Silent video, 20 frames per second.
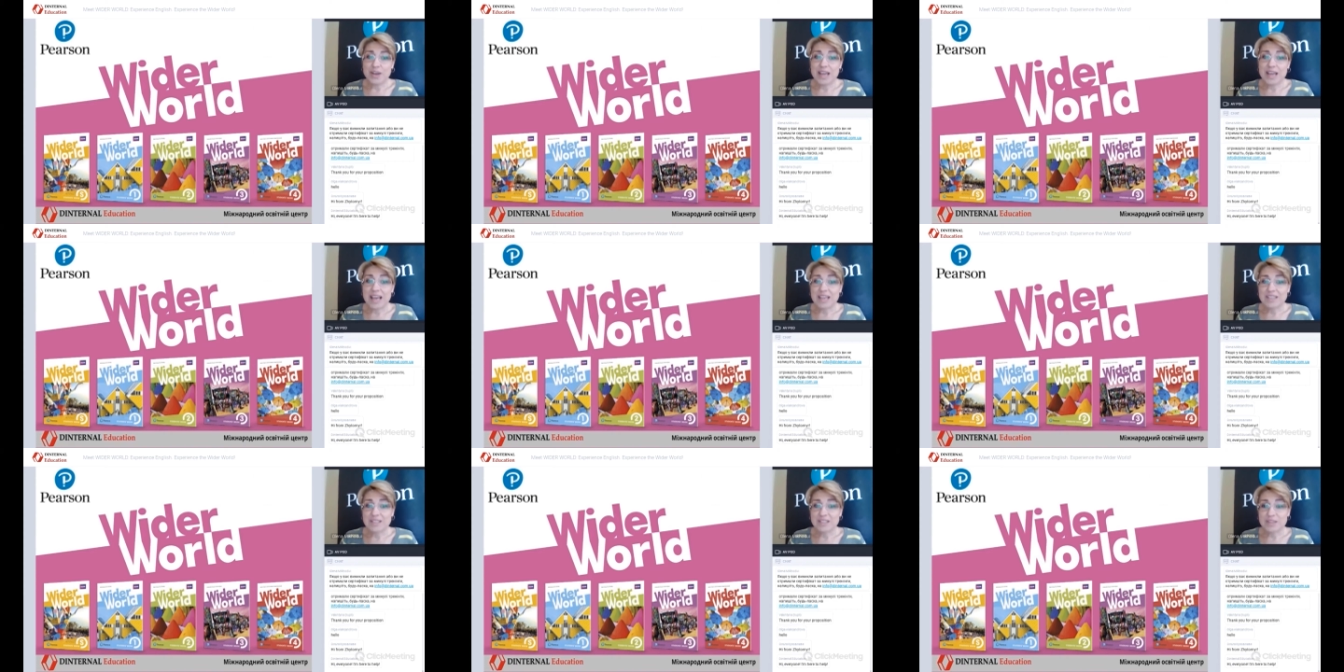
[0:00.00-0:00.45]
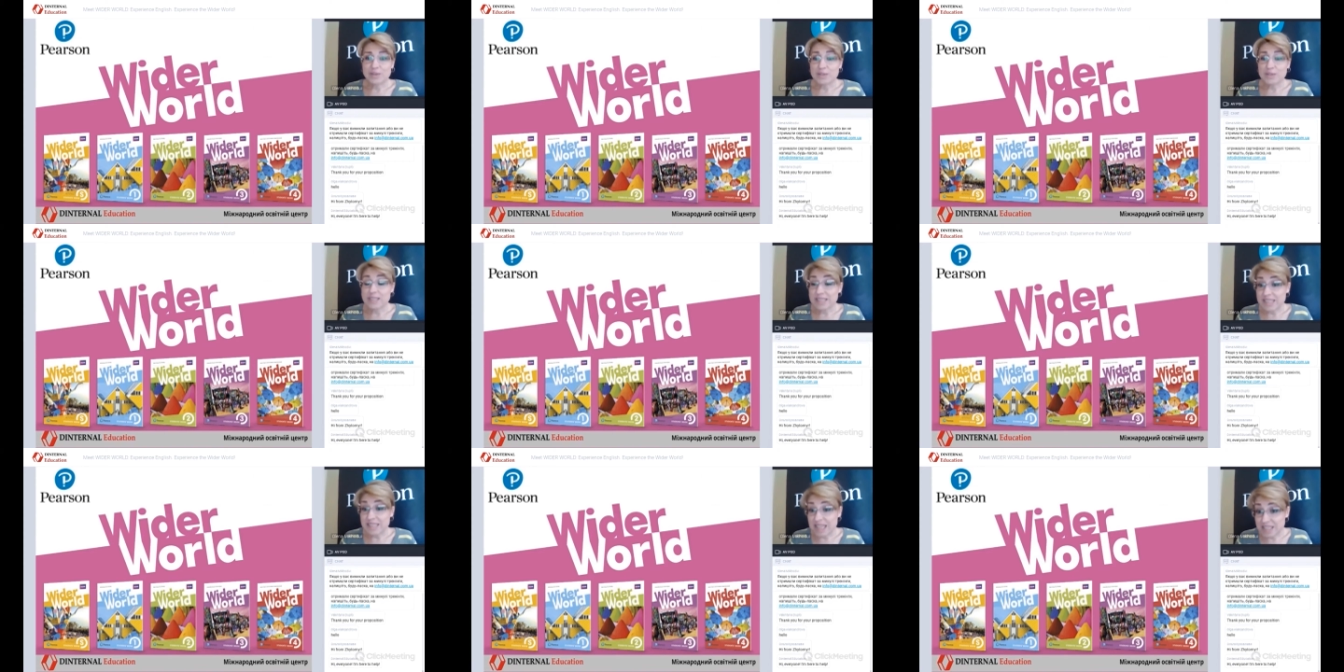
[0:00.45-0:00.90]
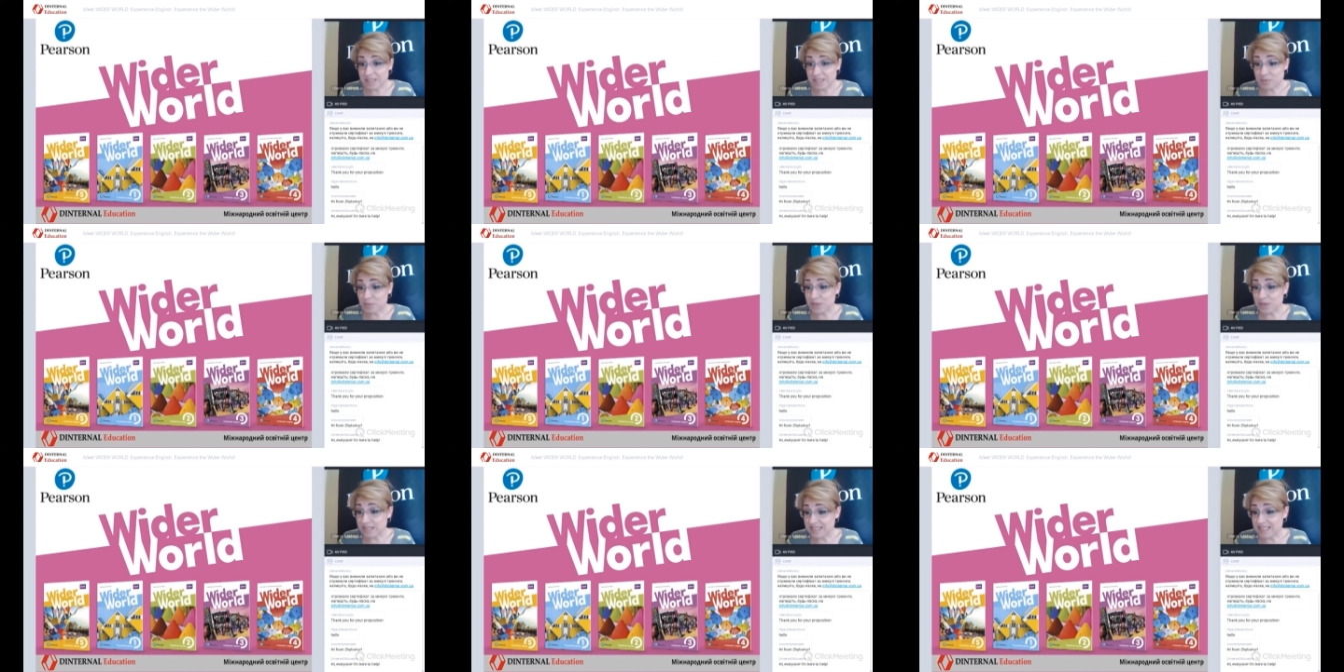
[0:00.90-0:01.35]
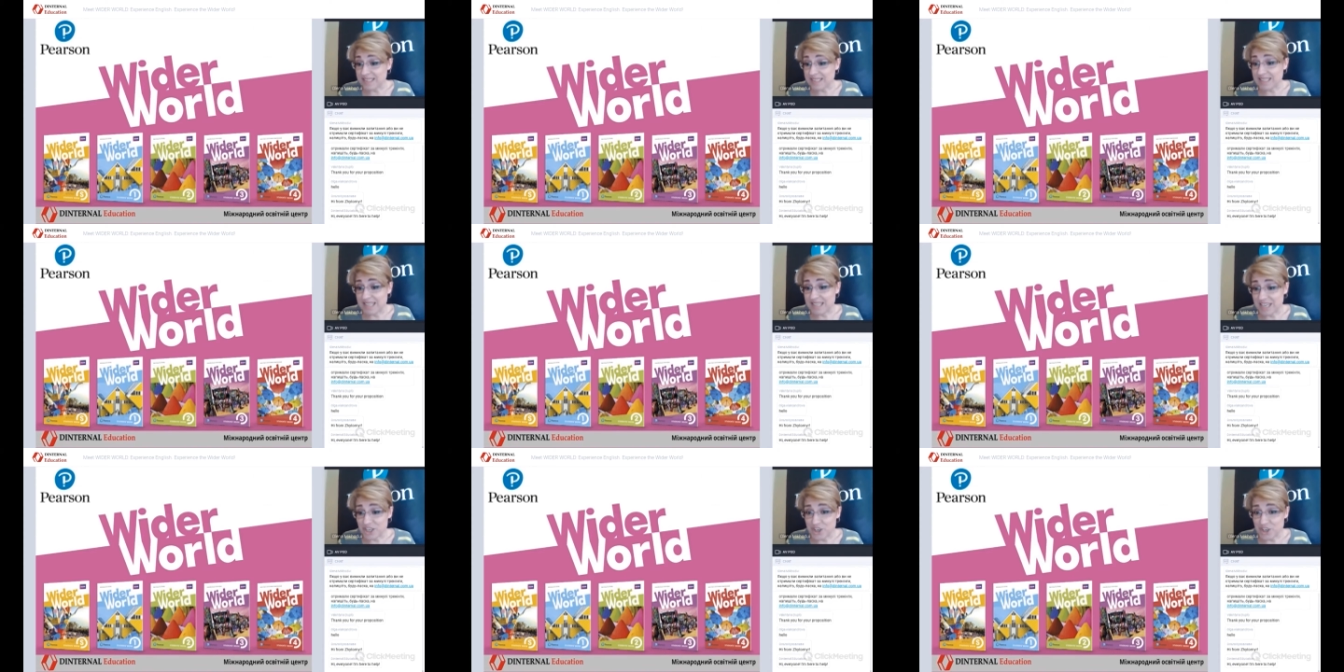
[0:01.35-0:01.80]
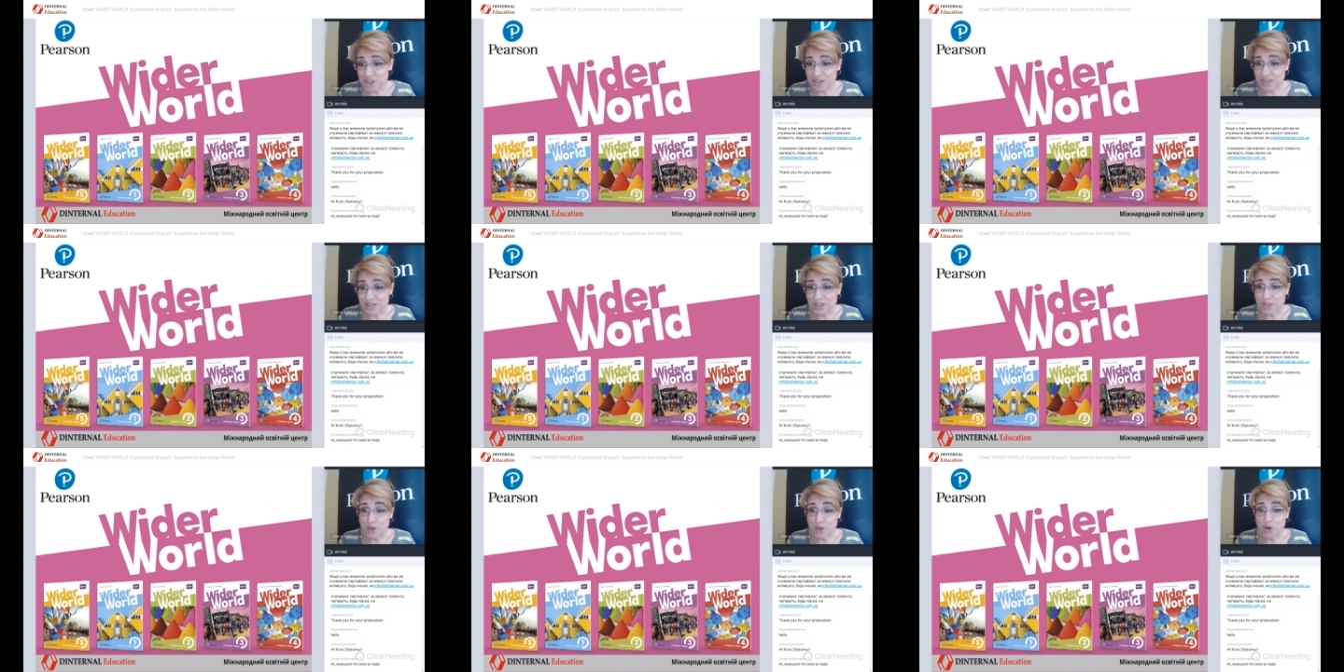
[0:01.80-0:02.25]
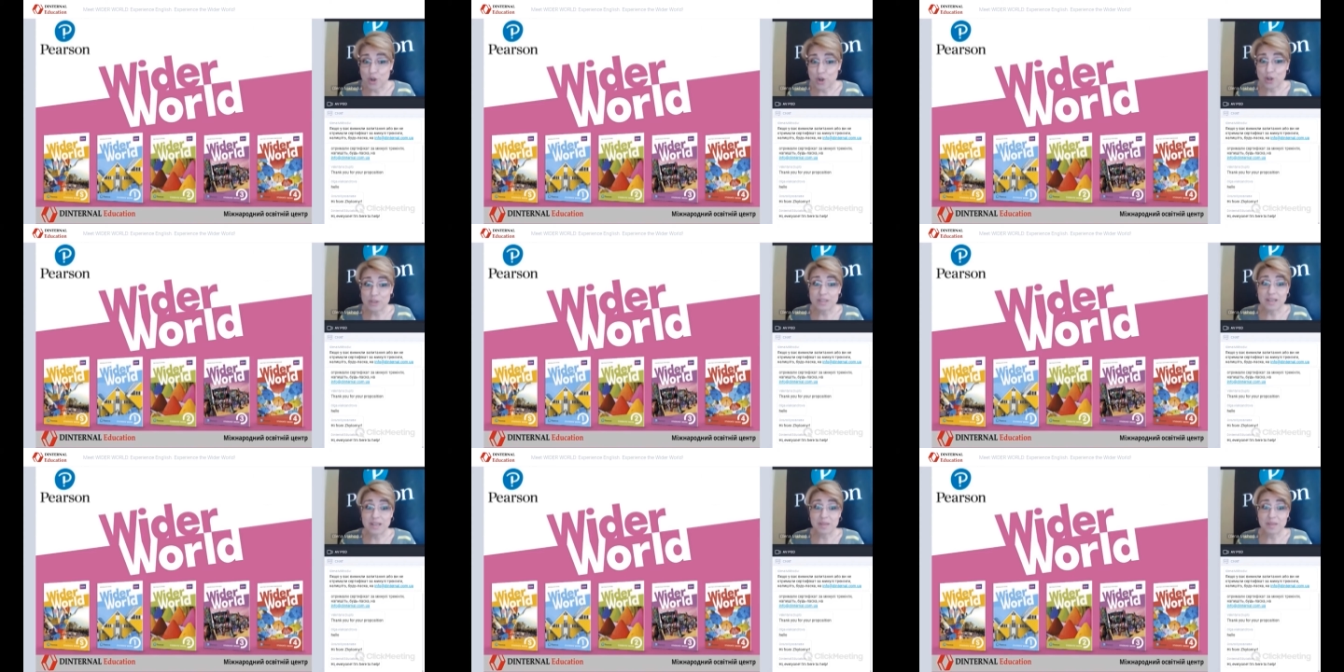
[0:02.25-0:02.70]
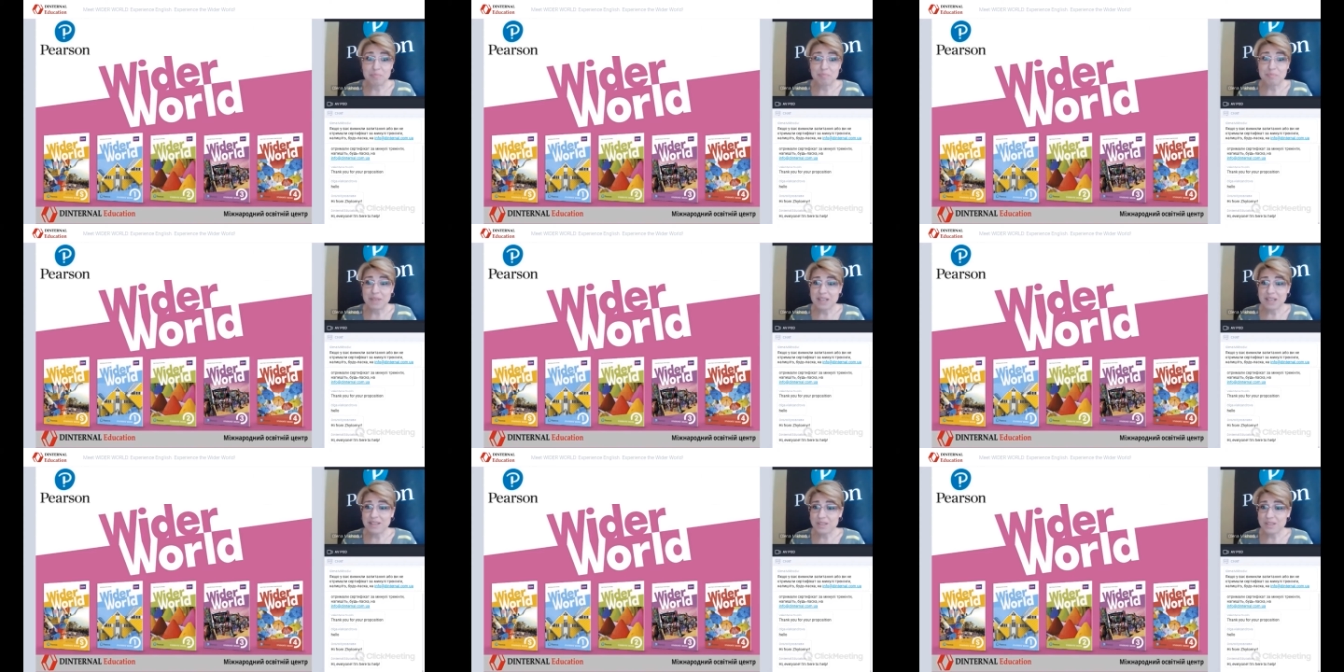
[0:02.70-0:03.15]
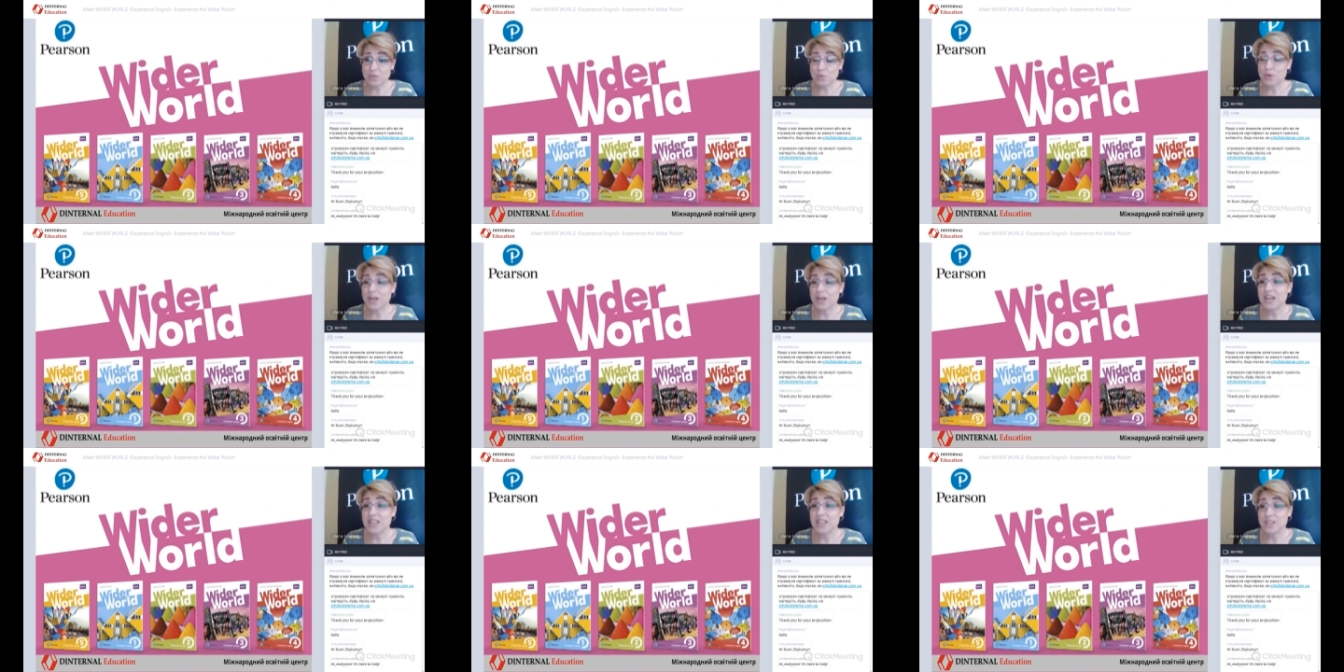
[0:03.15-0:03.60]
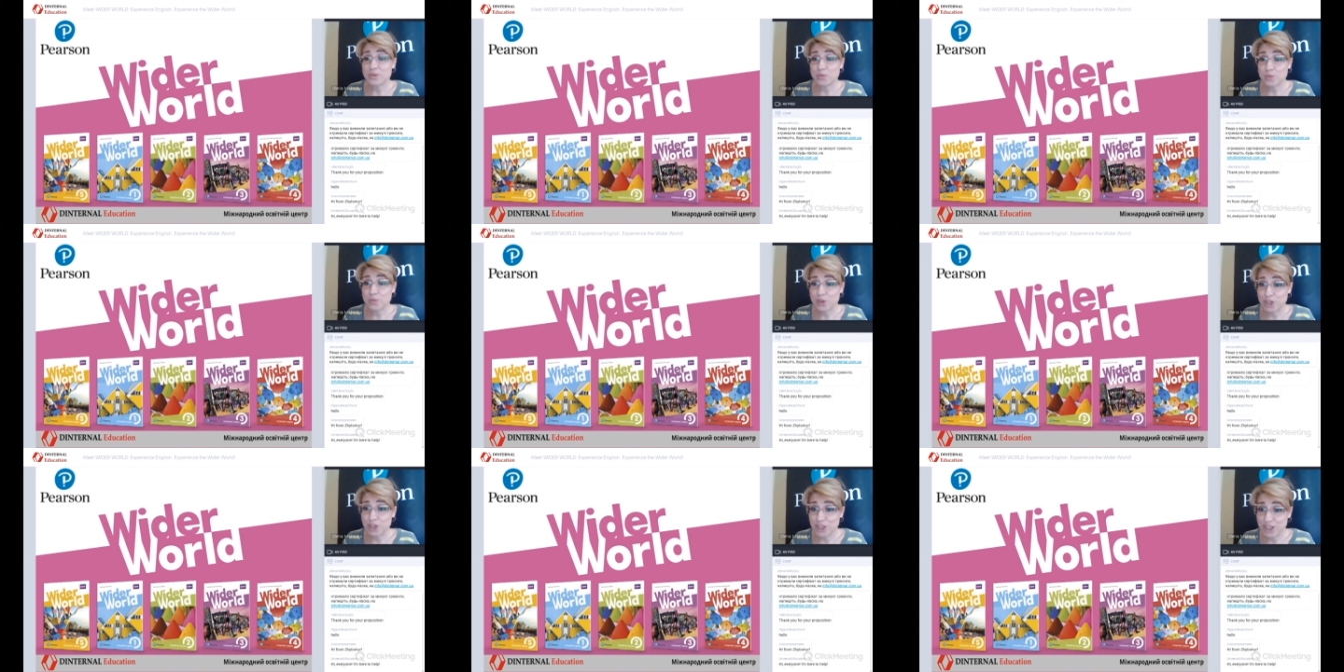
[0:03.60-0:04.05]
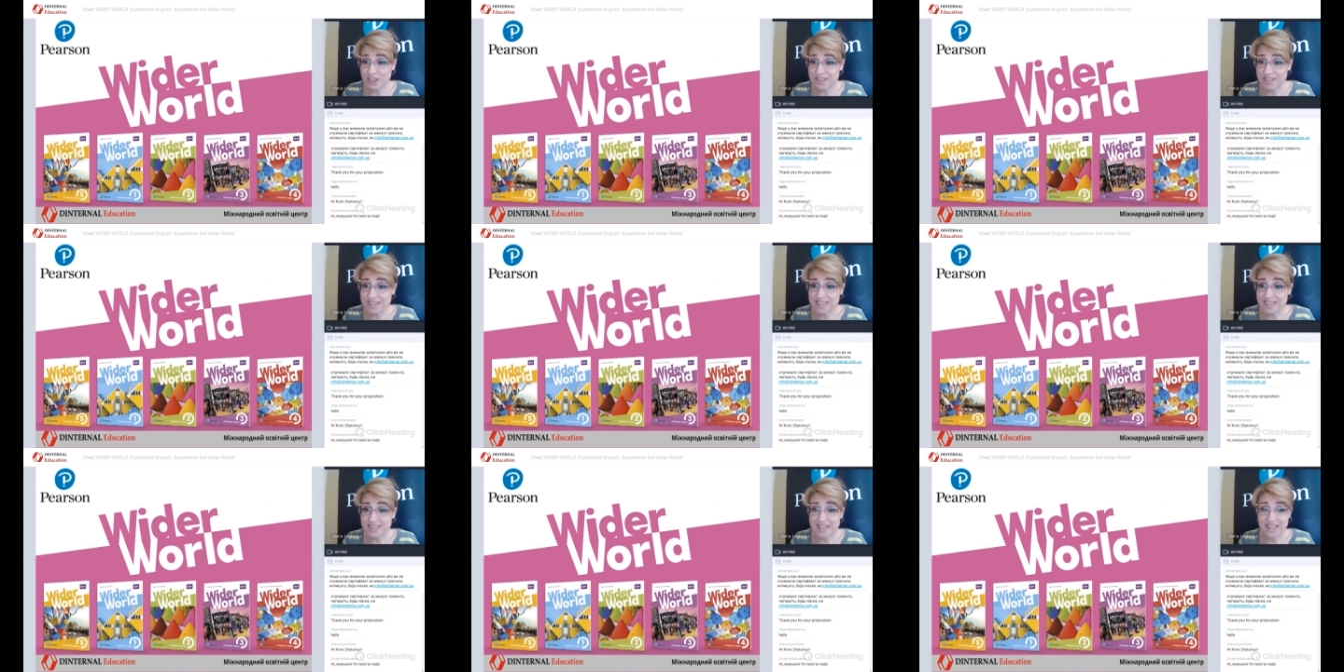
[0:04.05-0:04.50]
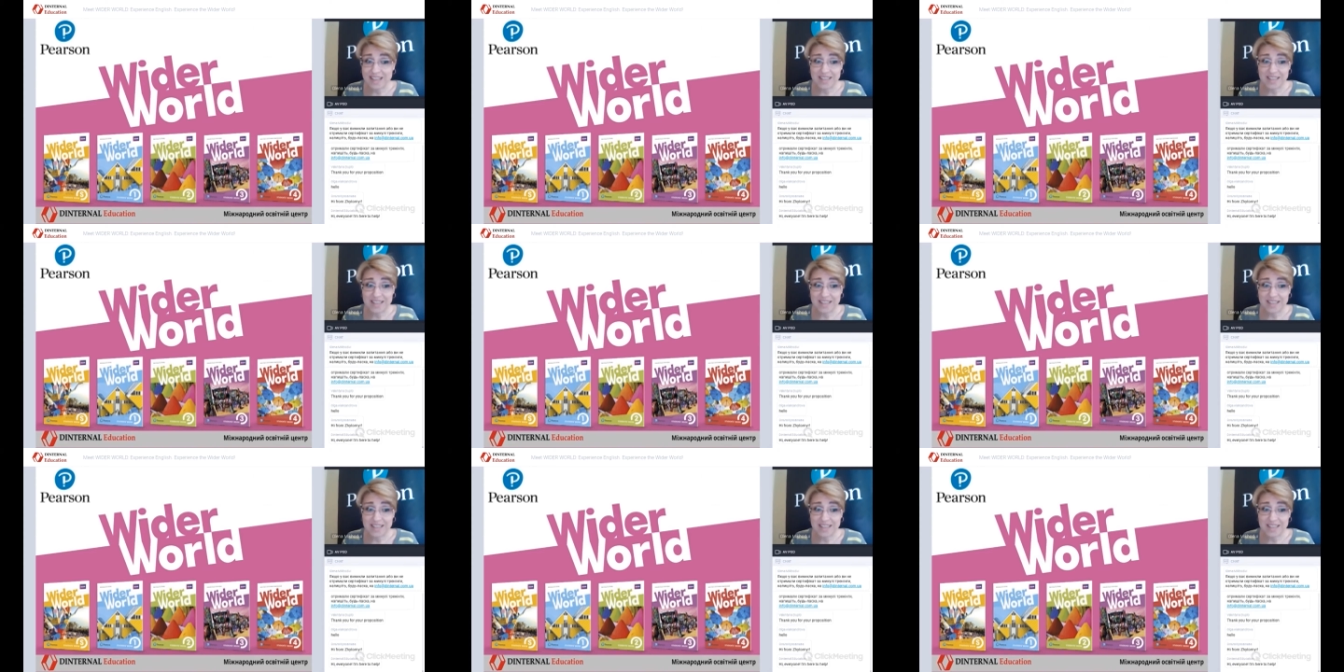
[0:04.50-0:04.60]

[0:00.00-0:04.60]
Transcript: Okay, so today's presentation is called Meet Wider World.